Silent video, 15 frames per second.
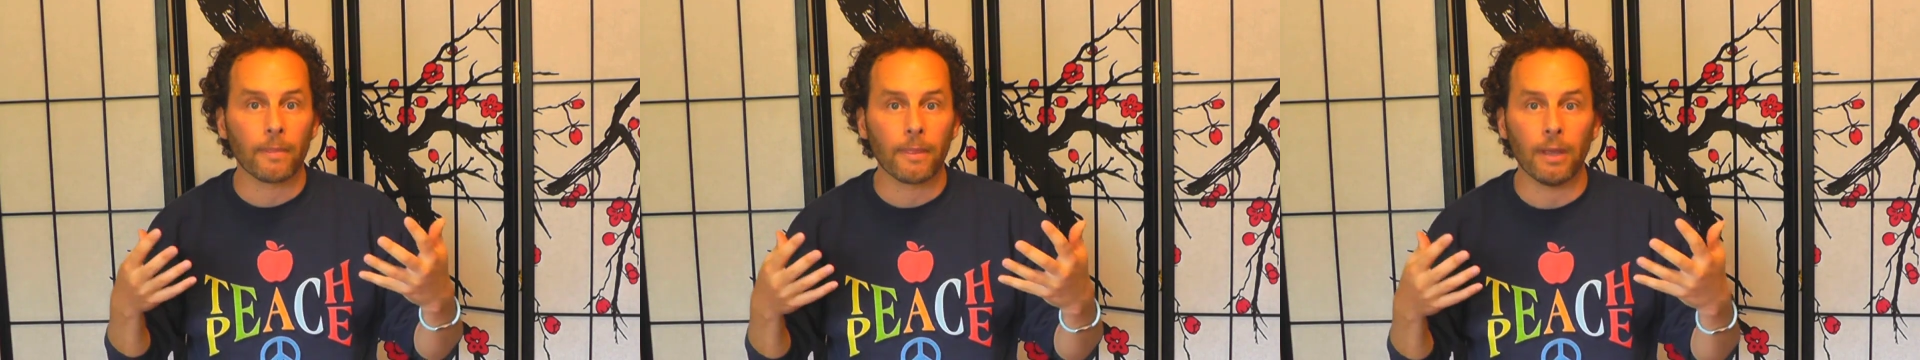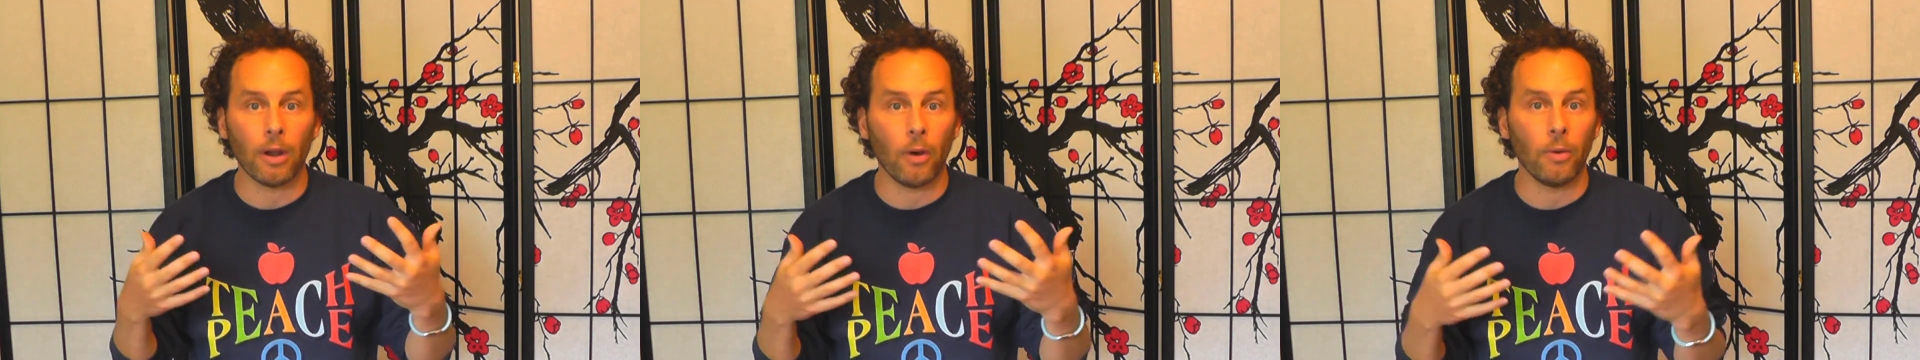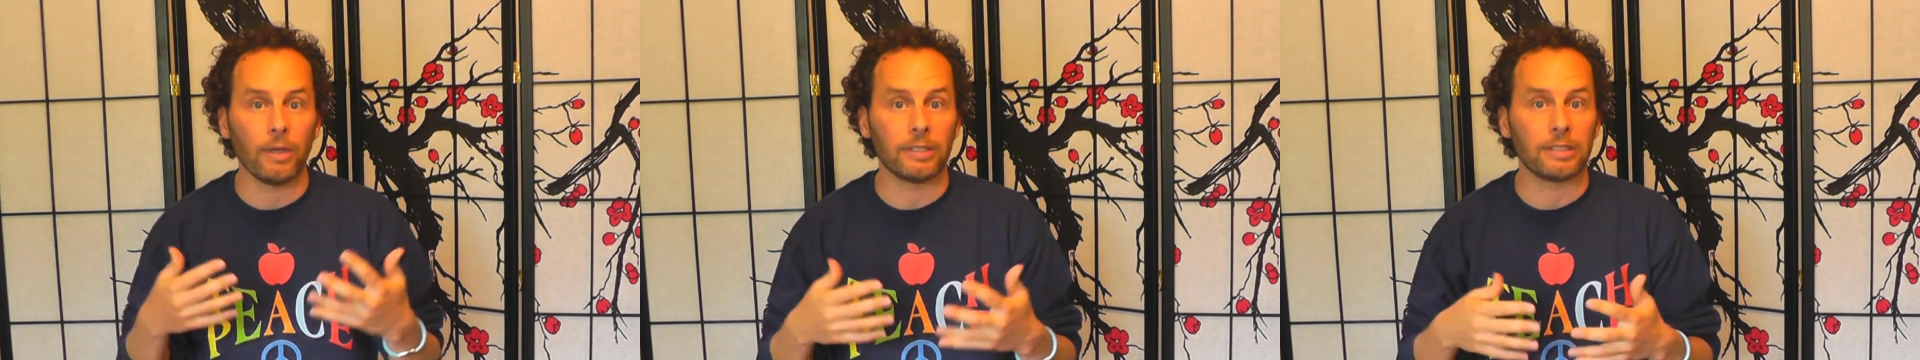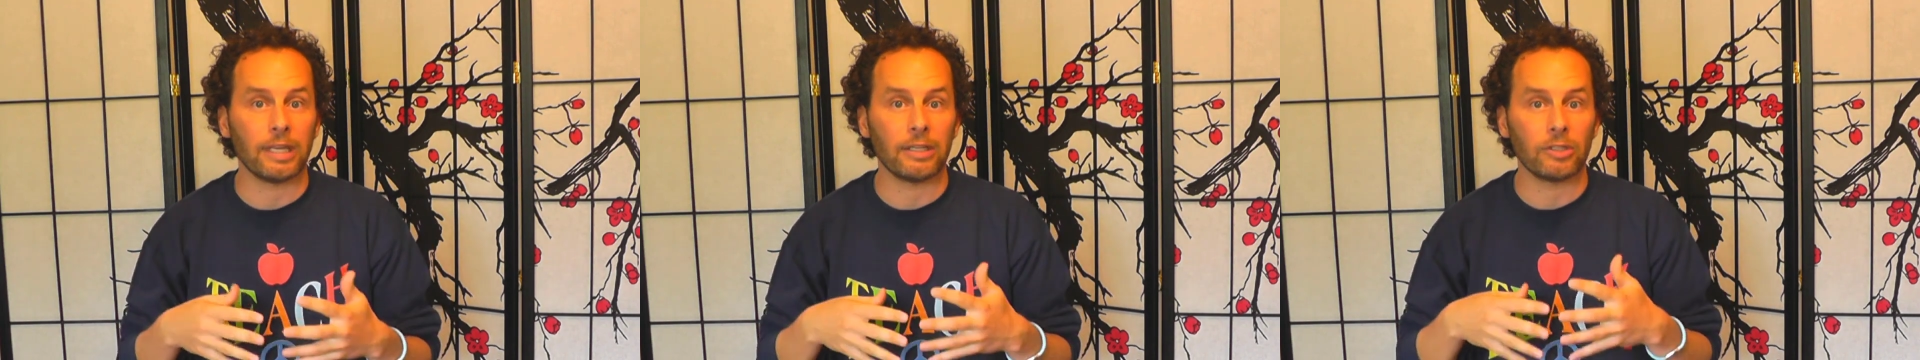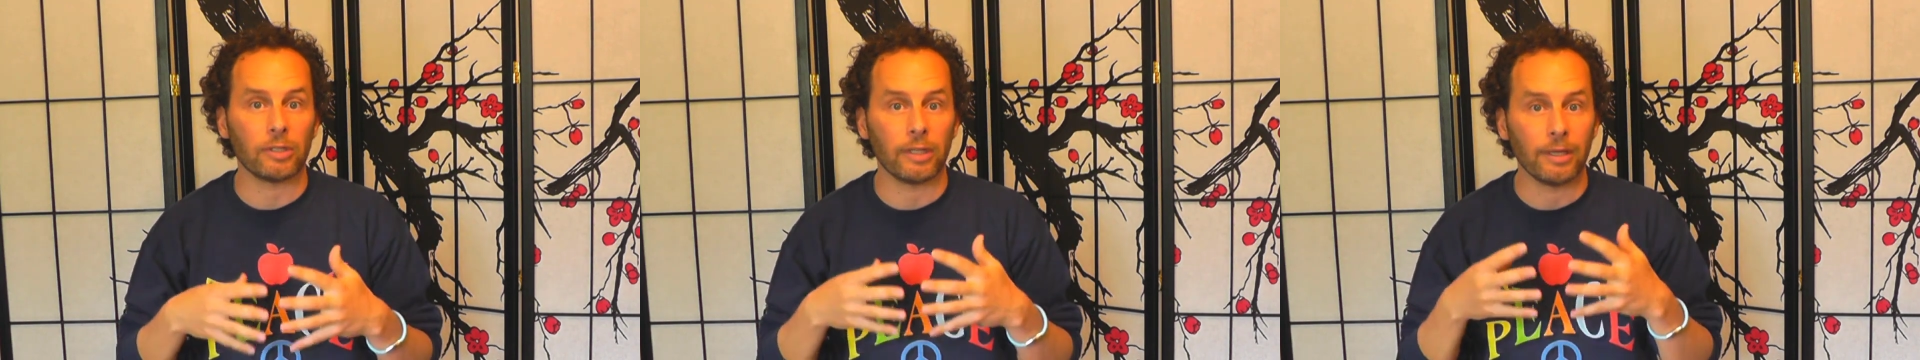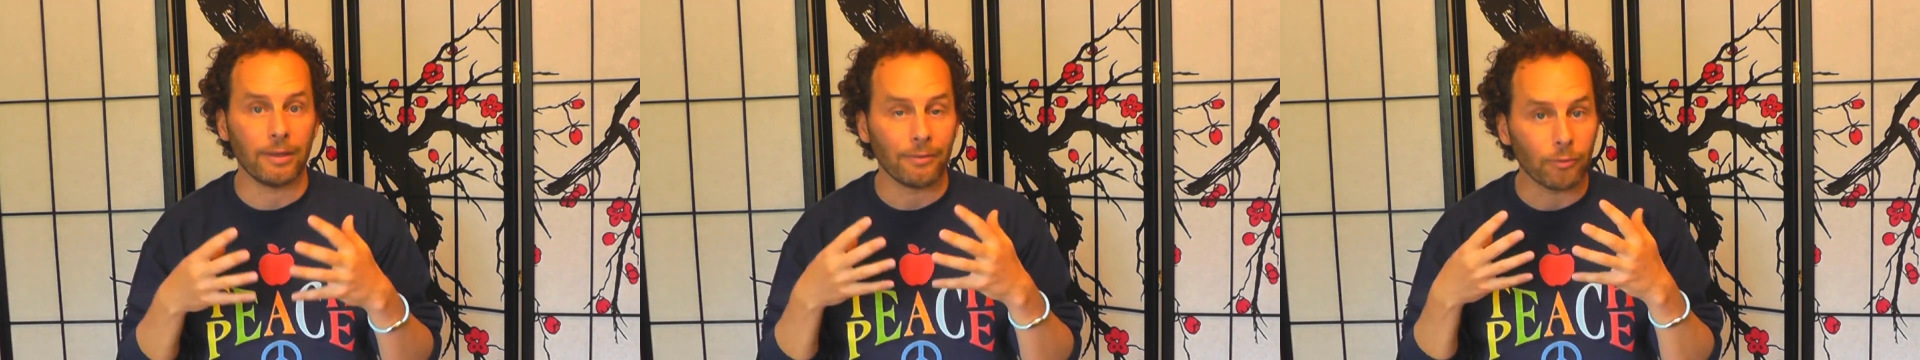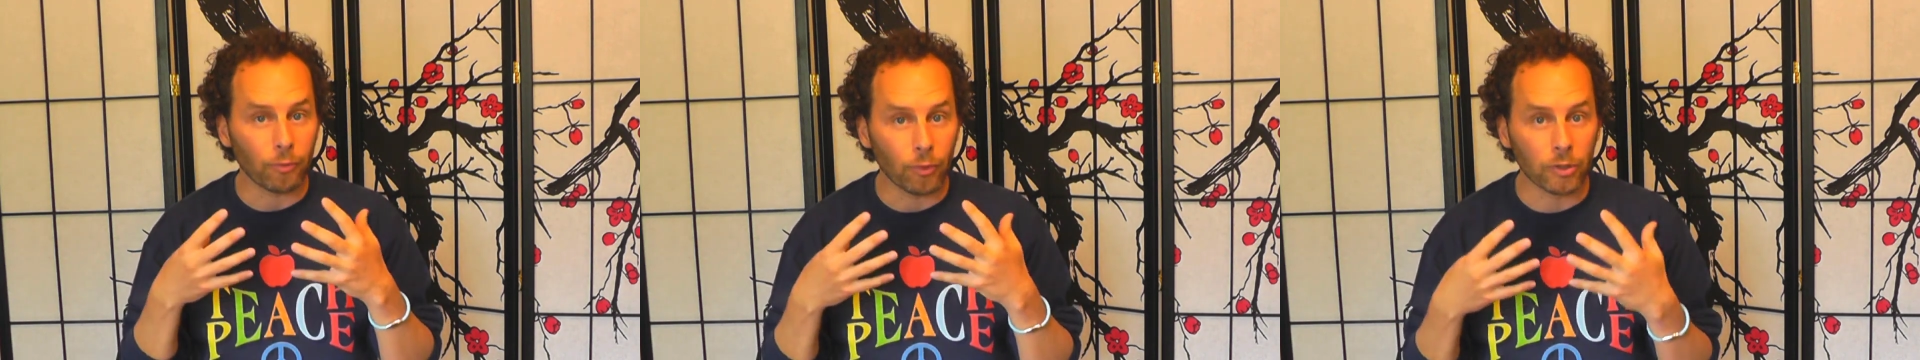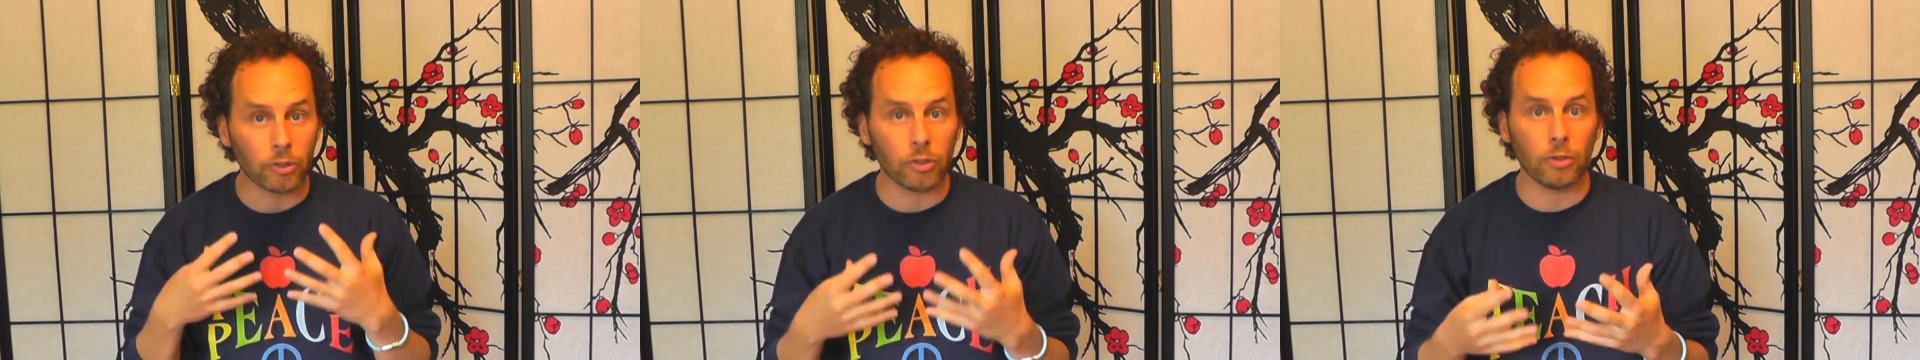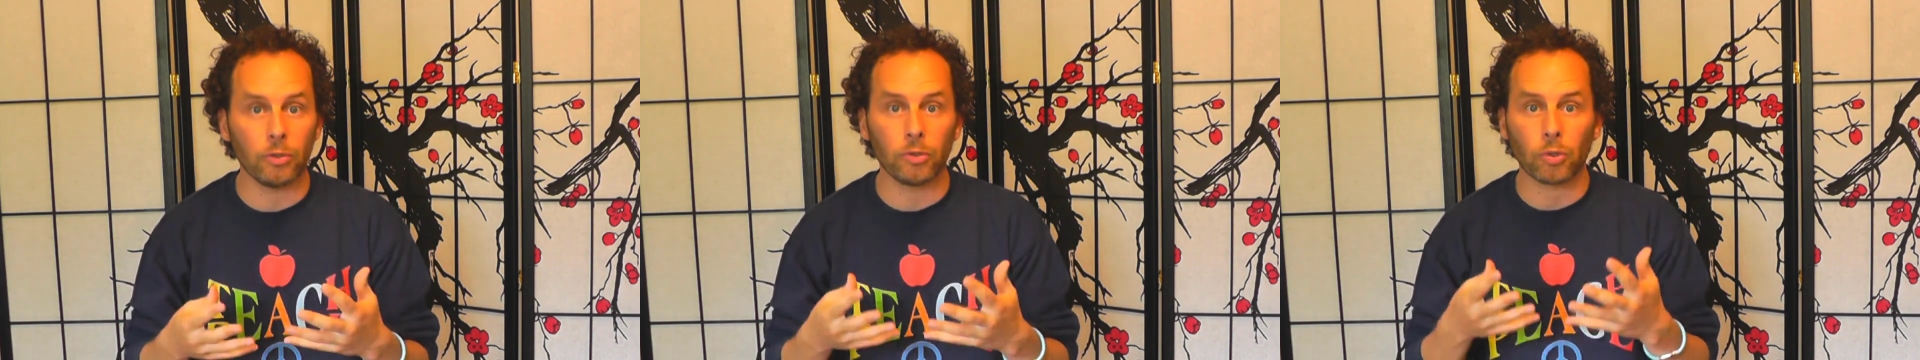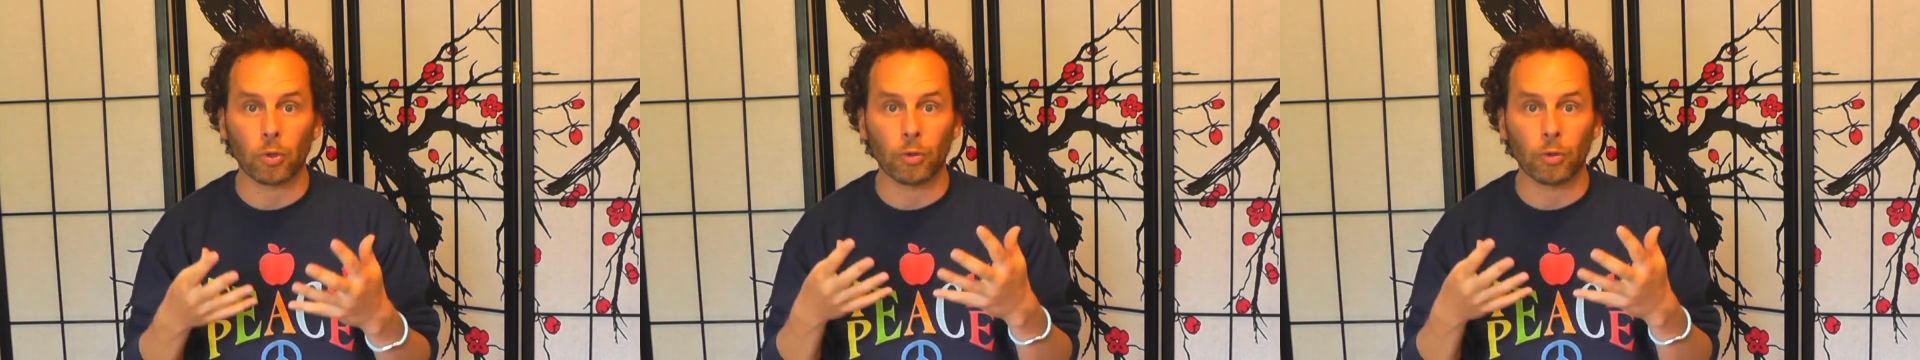essentially reduce